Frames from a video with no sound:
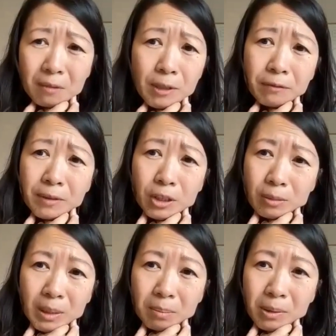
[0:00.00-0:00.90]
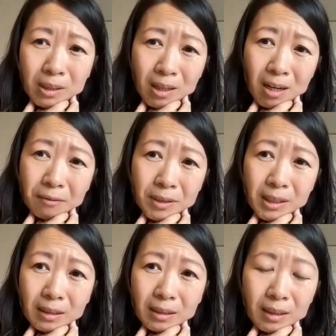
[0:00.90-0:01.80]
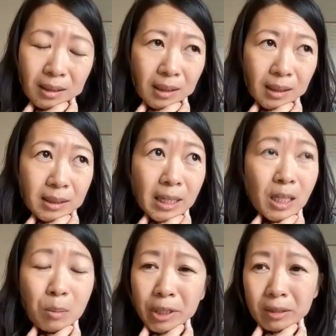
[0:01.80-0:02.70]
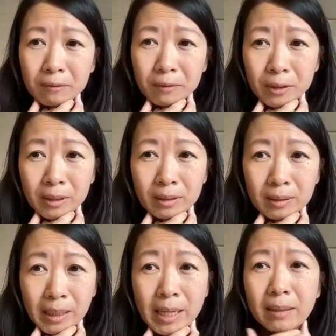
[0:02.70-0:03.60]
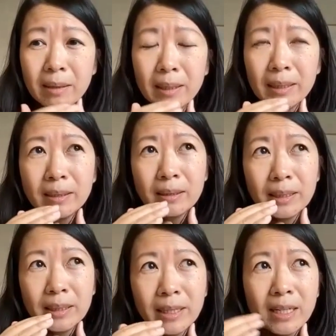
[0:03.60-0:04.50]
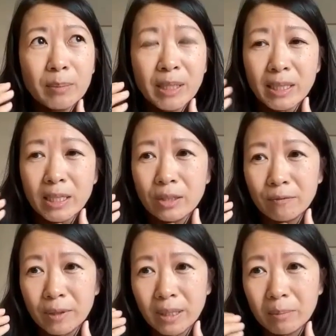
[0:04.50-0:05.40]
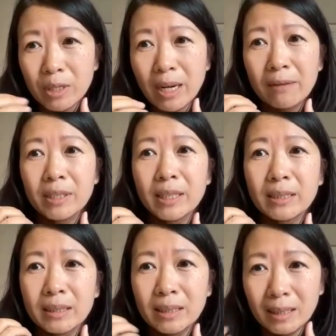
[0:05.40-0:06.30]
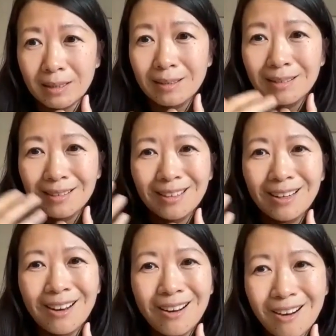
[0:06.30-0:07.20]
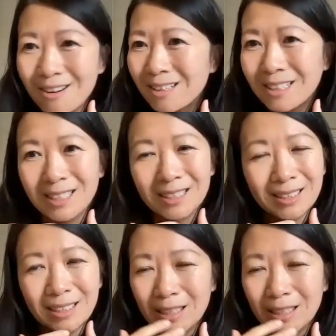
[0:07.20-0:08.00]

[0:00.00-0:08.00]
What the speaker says: refugee people are often celebrated for there's an expectation for them to have to exceed all